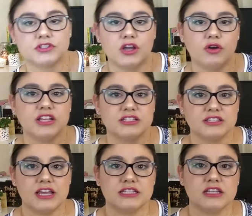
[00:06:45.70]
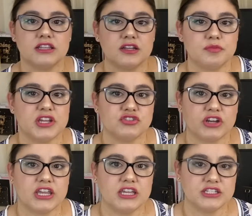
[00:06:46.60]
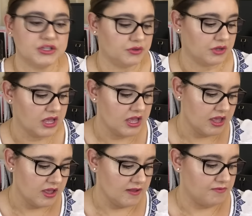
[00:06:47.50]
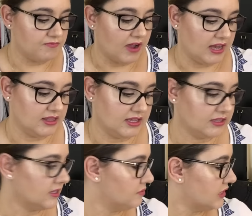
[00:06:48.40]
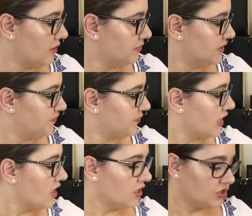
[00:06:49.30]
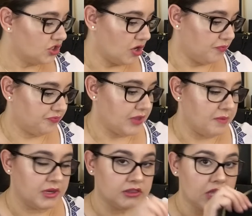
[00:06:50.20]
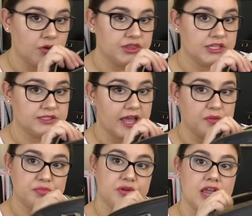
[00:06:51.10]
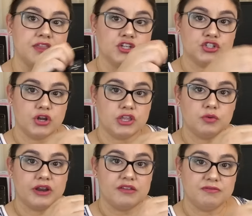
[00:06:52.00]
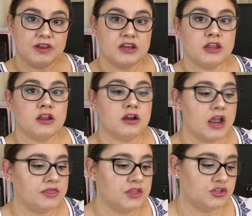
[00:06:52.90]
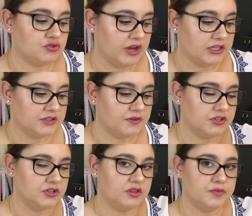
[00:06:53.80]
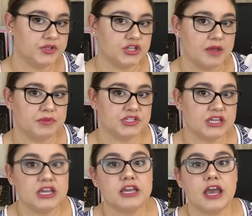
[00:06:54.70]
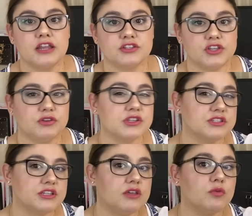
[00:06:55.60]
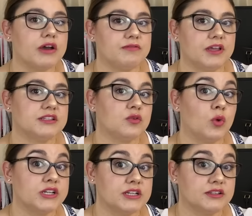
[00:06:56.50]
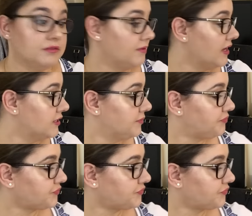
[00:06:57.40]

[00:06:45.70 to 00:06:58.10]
So it's, it's a little bit tricky to find things sometimes. So I'm going to load this up and then show you what I fit in here, and then transfer to the Pochette Métis, and so you can see what fits and what doesn't fit.